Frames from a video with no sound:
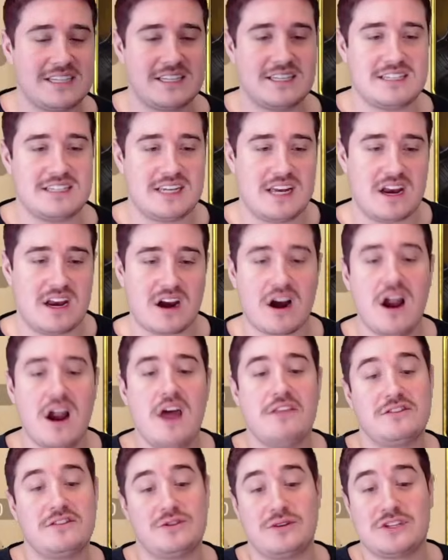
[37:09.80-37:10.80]
into here.
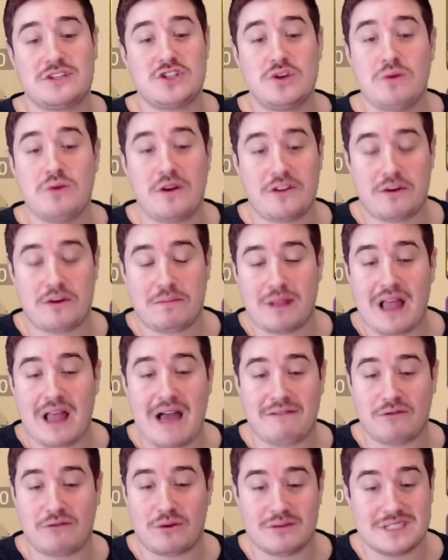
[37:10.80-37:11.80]
There's only two other
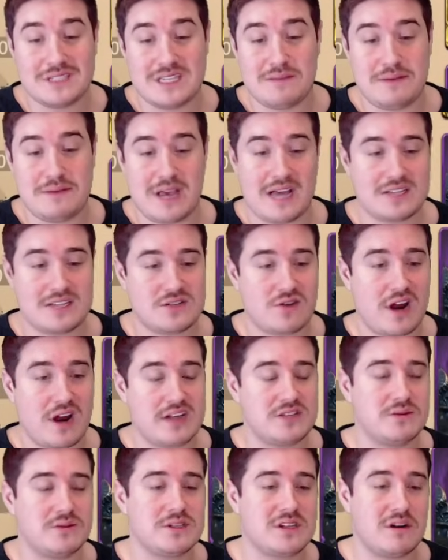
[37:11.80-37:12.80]
platform DPS,
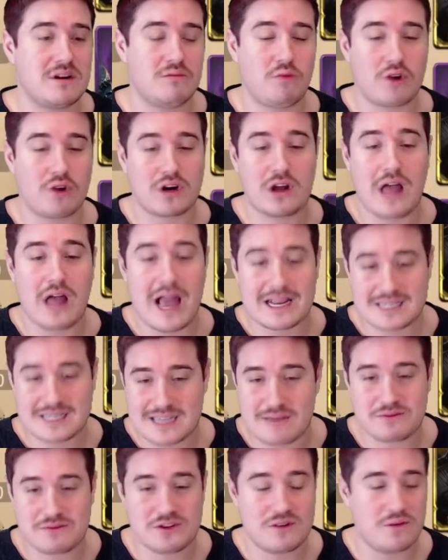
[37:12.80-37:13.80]
right? So he's going to work
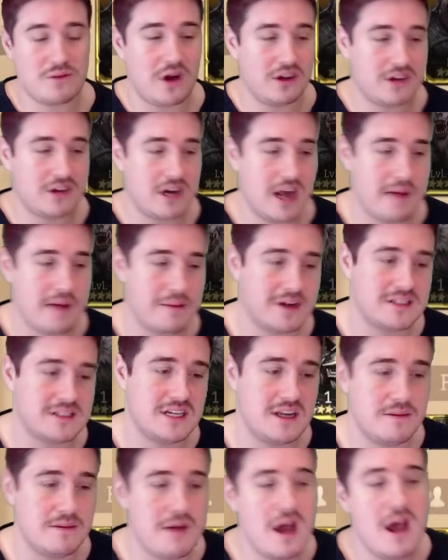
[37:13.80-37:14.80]
exceptionally well in a Nightmare
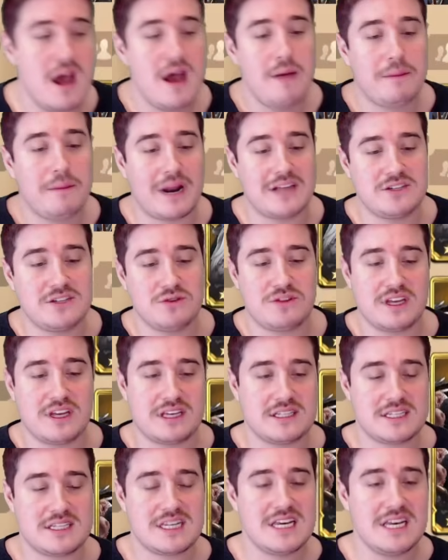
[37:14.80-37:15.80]
team, but I do think
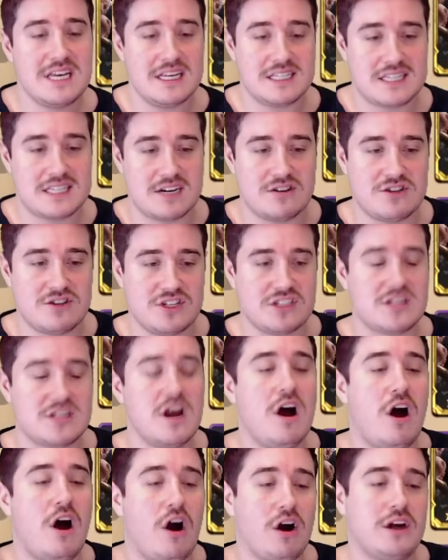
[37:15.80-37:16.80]
his key synergies
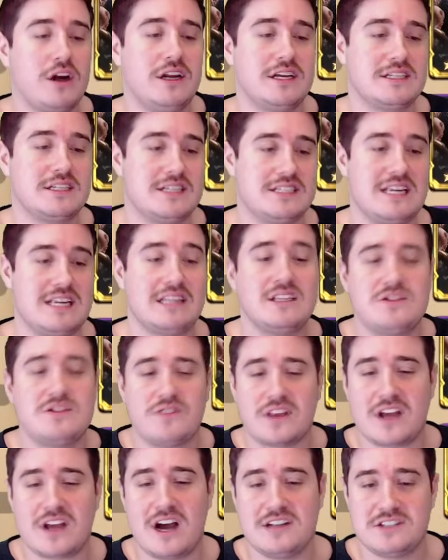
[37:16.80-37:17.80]
are going to exist, at least
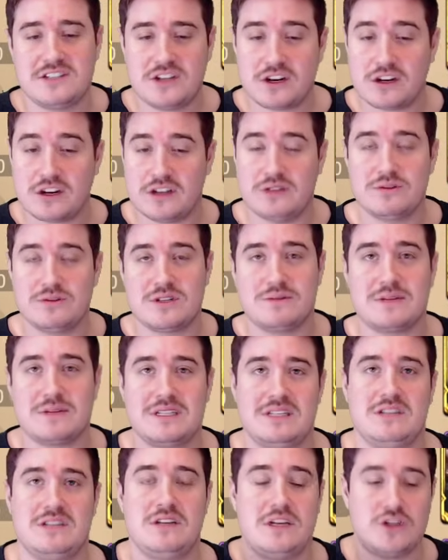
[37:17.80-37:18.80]
for the content you're going to use him, because
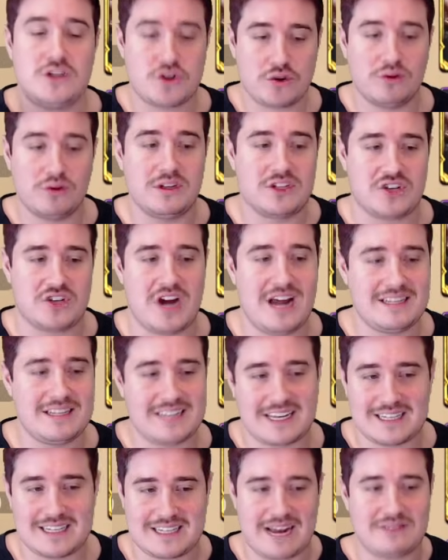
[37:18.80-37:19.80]
he, he truly shines,
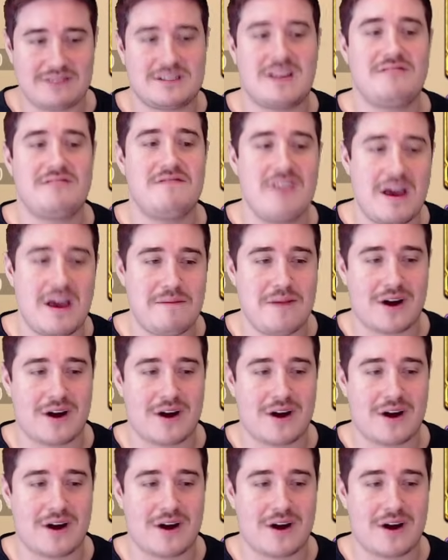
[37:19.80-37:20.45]
I guess, outside of Nightmare